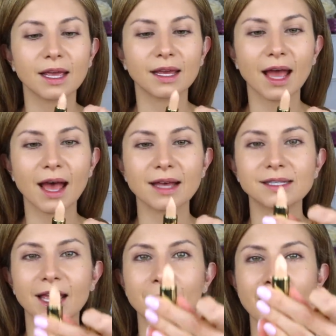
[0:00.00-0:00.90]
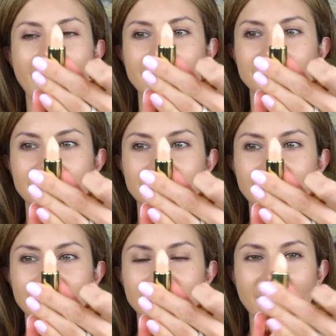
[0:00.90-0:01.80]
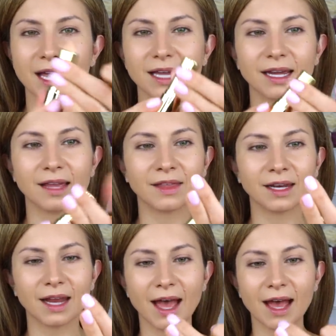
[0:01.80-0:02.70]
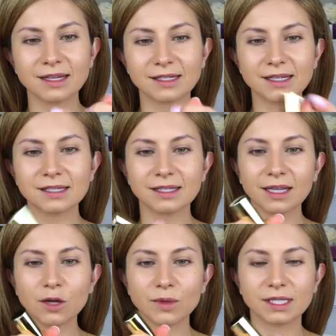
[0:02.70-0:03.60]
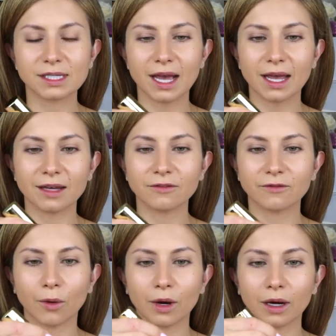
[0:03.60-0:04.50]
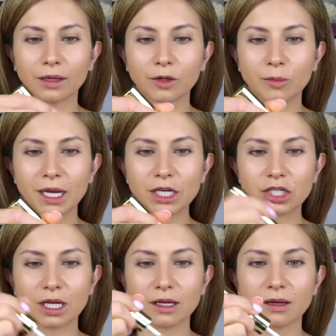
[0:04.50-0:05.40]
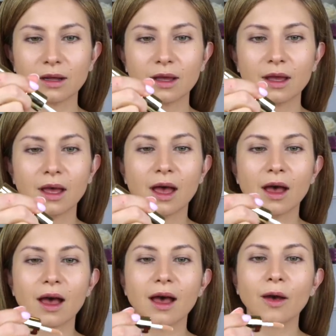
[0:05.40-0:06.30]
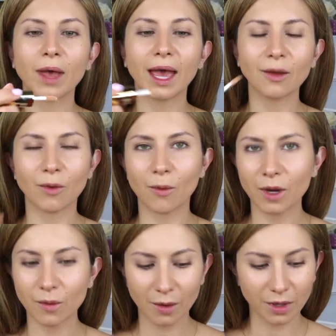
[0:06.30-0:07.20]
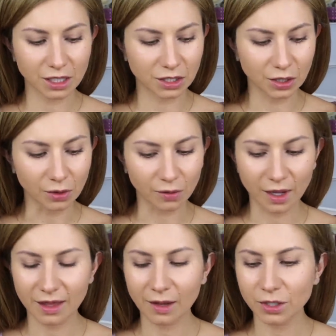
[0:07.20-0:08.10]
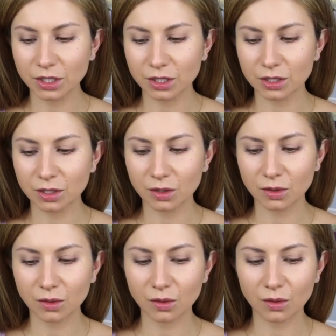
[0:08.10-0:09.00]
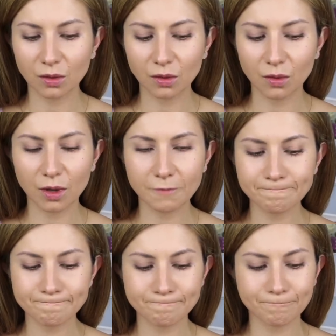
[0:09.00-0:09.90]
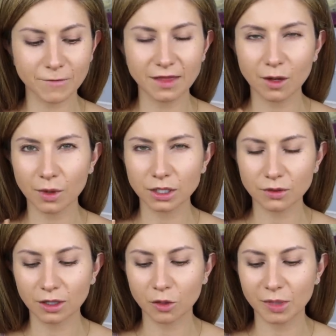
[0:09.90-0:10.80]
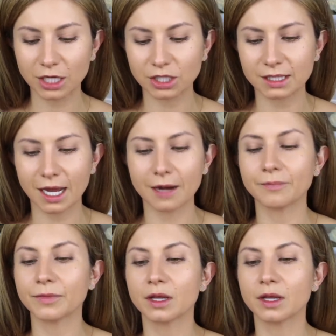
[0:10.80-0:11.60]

It has a matte stick side, and then it has this liquid side for illumination. Okay, well, what do I wanna do? I think we should do, hmm, I think we're gonna do the illumination side.